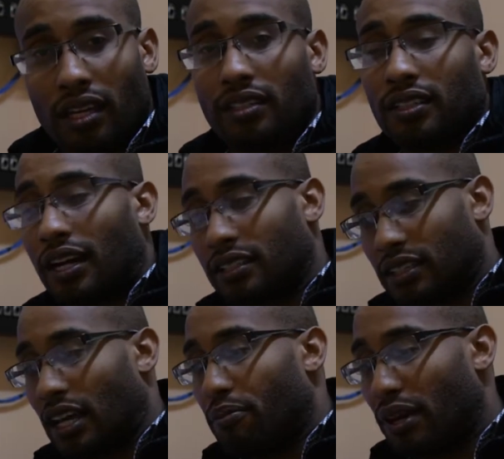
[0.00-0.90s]
you start
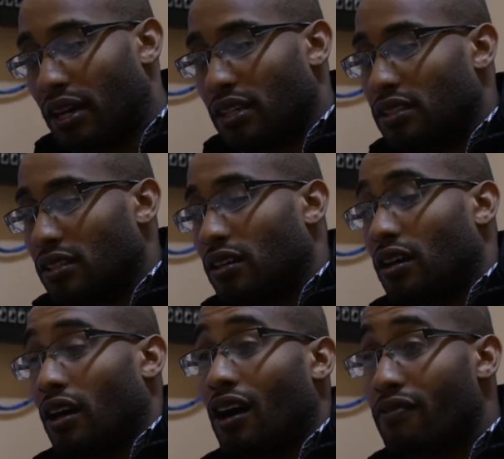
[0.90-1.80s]
to get paid.
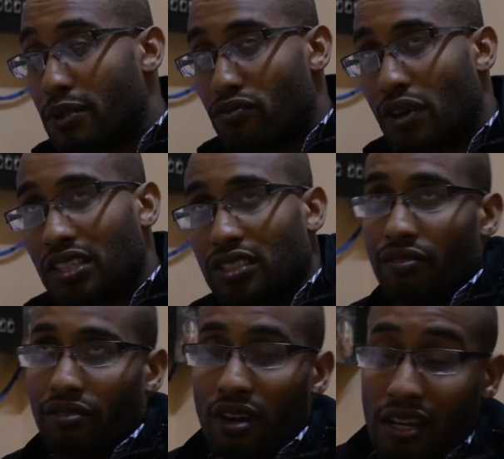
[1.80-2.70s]
So I've been
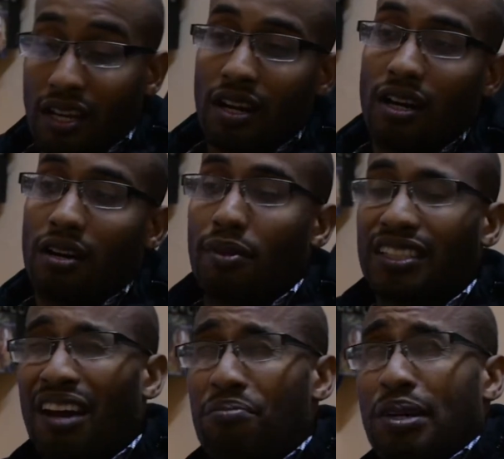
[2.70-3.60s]
registered for a year,
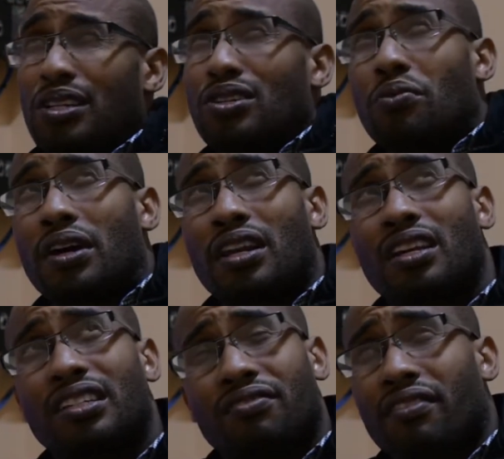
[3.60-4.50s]
but I've been doing
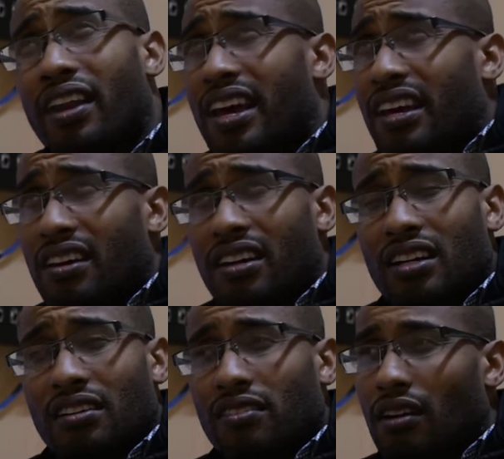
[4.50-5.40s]
this for like,
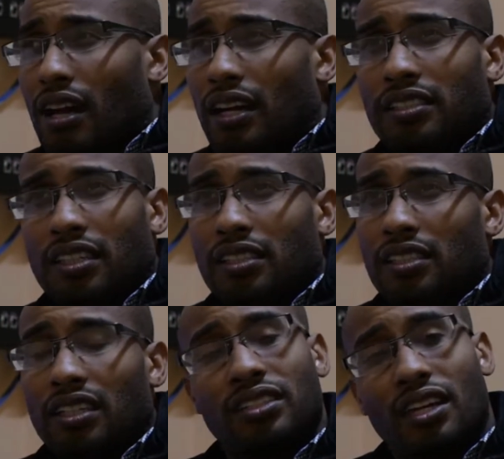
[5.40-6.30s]
I'd say
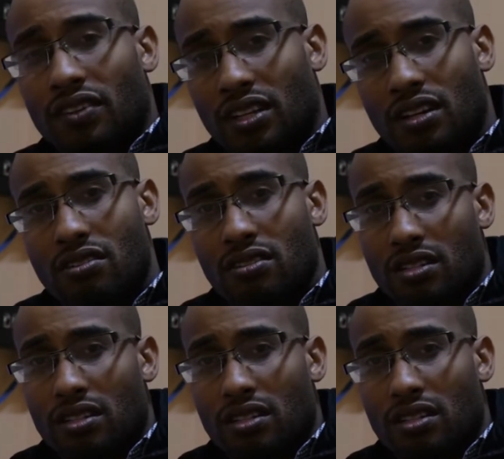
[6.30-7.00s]
6-7 years.